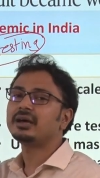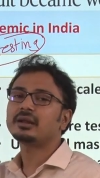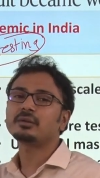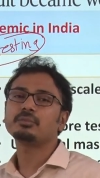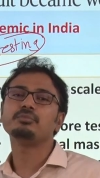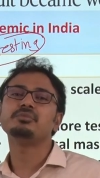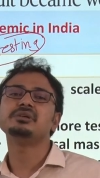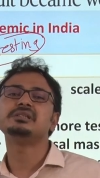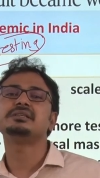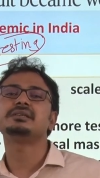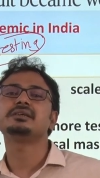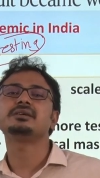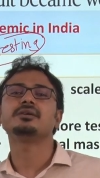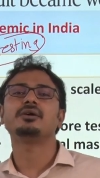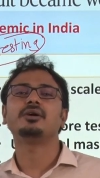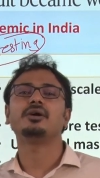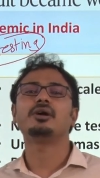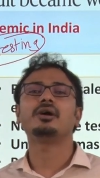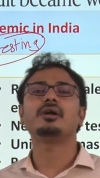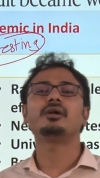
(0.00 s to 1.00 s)
are missing
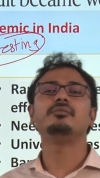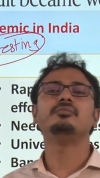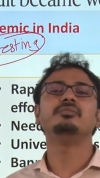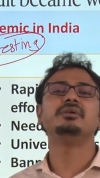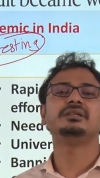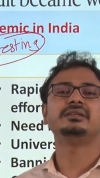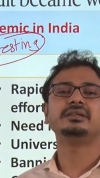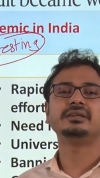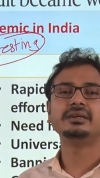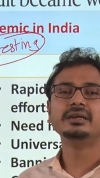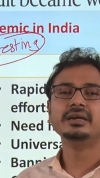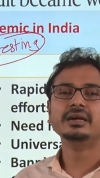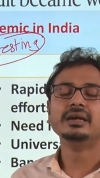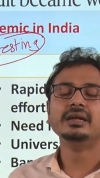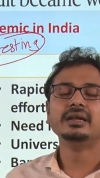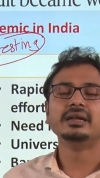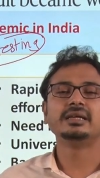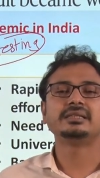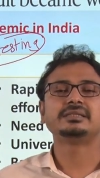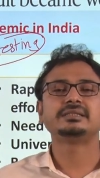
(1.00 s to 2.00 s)
on with,
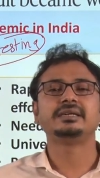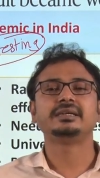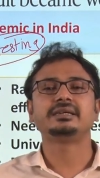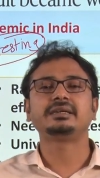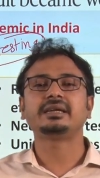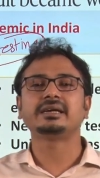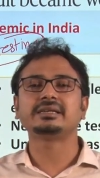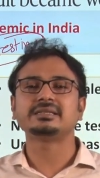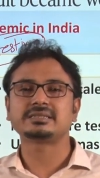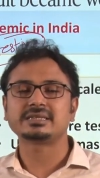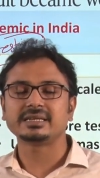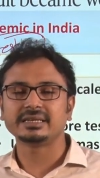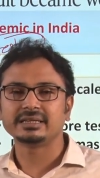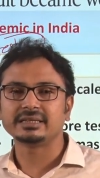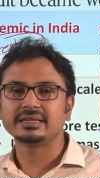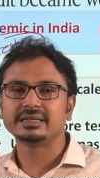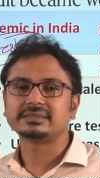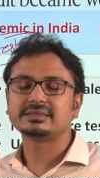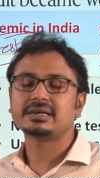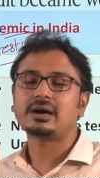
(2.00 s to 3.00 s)
let's say testing
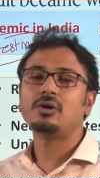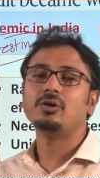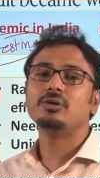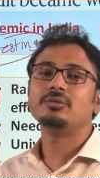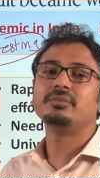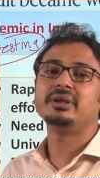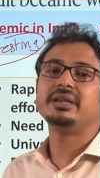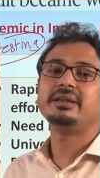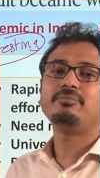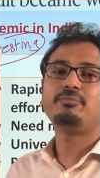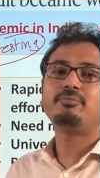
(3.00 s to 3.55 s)
this, how many